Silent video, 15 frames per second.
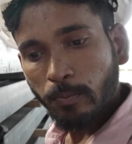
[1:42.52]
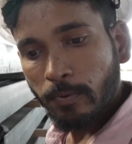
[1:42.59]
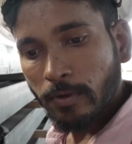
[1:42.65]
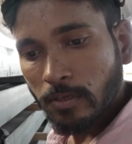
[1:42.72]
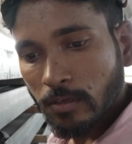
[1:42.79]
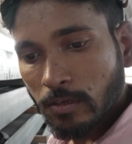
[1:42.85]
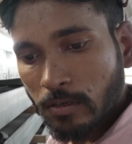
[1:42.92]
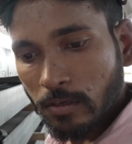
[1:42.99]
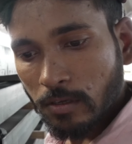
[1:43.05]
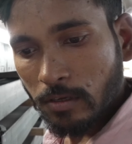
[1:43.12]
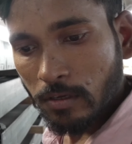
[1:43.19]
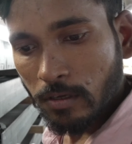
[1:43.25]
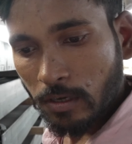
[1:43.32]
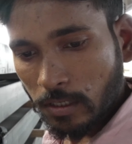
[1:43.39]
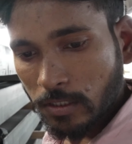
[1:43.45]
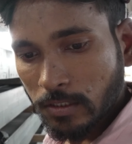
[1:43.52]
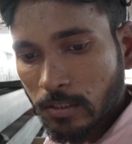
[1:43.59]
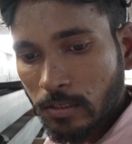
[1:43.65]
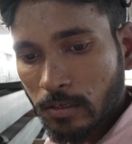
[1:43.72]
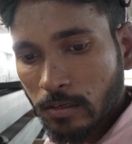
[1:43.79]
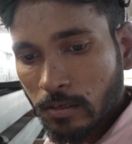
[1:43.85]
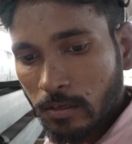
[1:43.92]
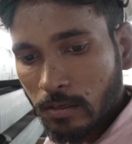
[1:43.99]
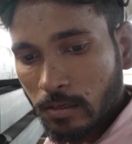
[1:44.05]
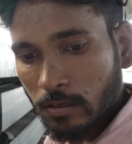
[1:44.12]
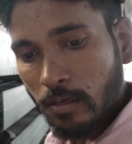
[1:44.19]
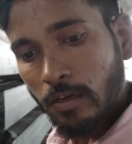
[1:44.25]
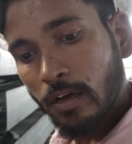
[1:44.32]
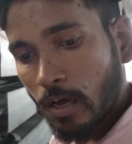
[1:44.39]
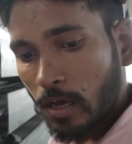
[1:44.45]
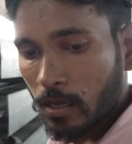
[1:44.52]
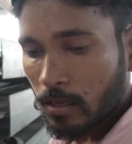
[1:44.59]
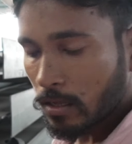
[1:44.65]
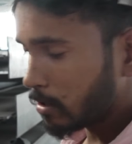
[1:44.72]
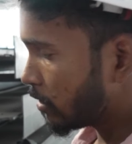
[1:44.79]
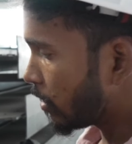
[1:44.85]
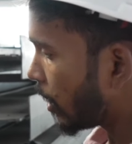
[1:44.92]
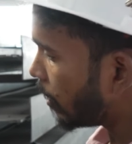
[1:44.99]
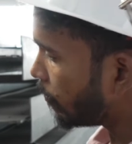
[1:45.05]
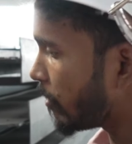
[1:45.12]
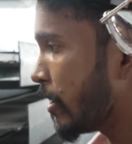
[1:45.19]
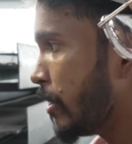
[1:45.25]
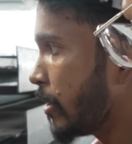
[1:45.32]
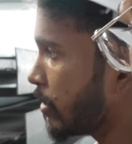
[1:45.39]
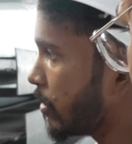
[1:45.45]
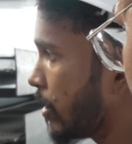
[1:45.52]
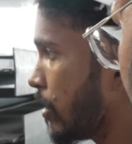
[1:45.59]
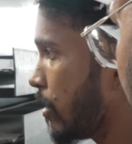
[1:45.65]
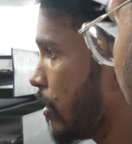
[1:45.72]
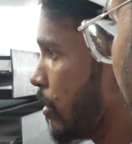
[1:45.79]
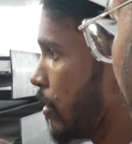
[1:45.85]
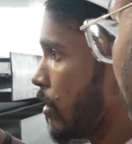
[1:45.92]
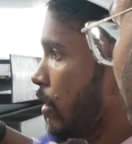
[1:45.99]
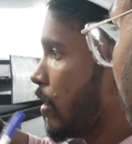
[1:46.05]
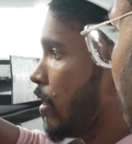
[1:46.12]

specification, all the weldings, everything.